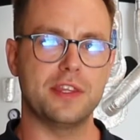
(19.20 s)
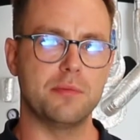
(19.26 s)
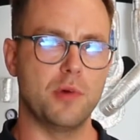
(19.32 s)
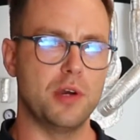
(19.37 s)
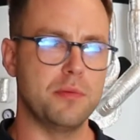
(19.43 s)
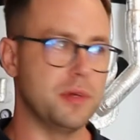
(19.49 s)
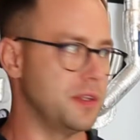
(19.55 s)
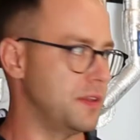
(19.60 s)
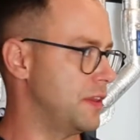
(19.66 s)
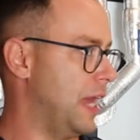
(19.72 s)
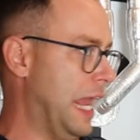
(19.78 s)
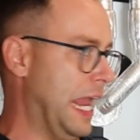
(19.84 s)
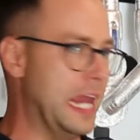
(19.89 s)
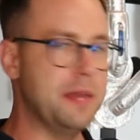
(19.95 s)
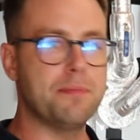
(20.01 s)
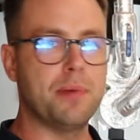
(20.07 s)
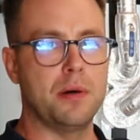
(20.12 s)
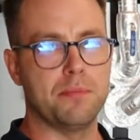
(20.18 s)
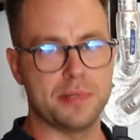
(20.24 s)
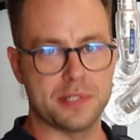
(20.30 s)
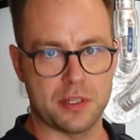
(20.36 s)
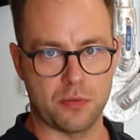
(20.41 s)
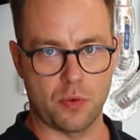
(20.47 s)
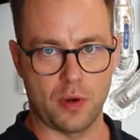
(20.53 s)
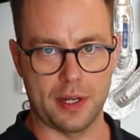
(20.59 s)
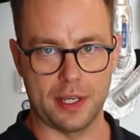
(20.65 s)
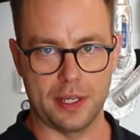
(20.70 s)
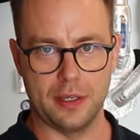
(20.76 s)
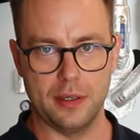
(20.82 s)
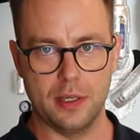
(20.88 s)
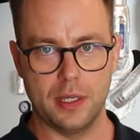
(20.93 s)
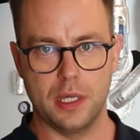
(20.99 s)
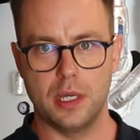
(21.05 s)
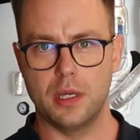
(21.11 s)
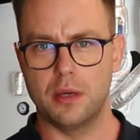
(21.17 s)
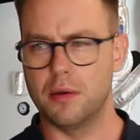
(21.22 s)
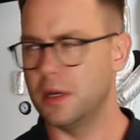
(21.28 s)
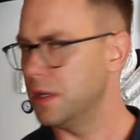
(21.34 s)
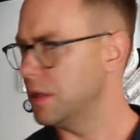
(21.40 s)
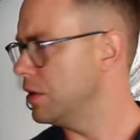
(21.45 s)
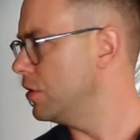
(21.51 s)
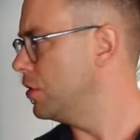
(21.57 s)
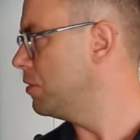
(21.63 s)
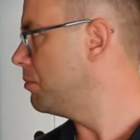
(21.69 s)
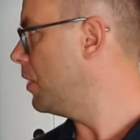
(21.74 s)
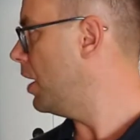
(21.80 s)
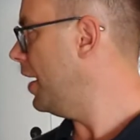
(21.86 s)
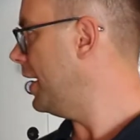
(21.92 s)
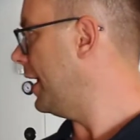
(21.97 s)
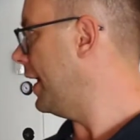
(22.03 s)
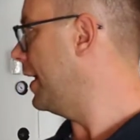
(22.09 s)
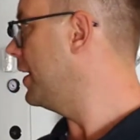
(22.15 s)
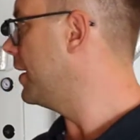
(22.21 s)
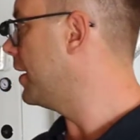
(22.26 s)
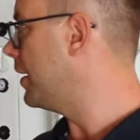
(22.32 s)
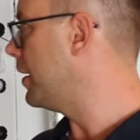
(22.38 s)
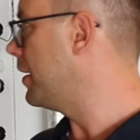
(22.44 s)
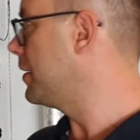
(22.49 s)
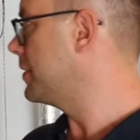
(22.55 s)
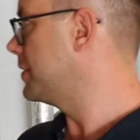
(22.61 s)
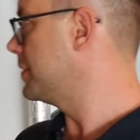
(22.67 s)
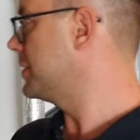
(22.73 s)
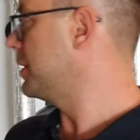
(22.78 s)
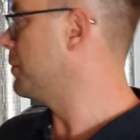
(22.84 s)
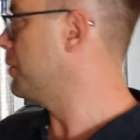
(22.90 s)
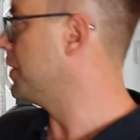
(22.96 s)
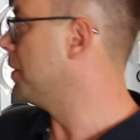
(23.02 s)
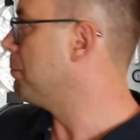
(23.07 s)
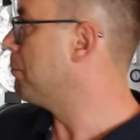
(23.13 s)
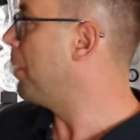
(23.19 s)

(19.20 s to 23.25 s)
the moment, the heat pump isn't running. You might hear some of the